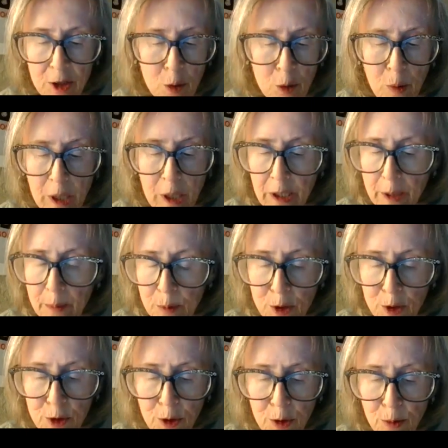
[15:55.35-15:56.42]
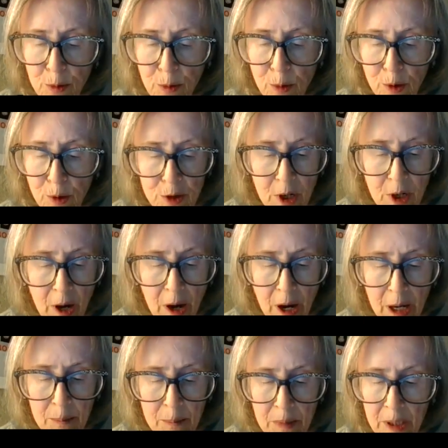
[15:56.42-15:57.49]
to what lips do or
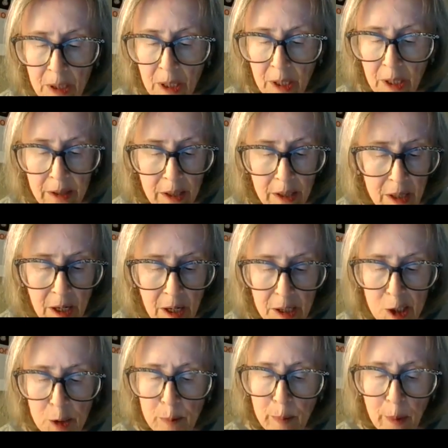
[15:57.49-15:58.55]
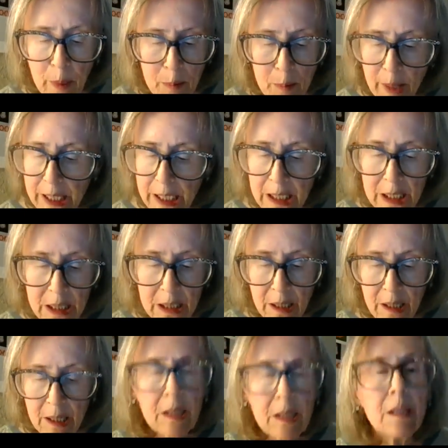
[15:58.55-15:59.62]
time, the cusp, the bite,
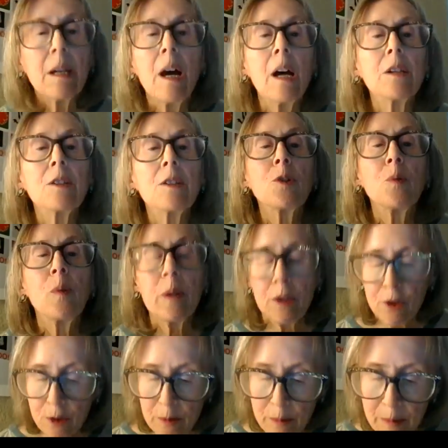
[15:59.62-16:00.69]
the consequential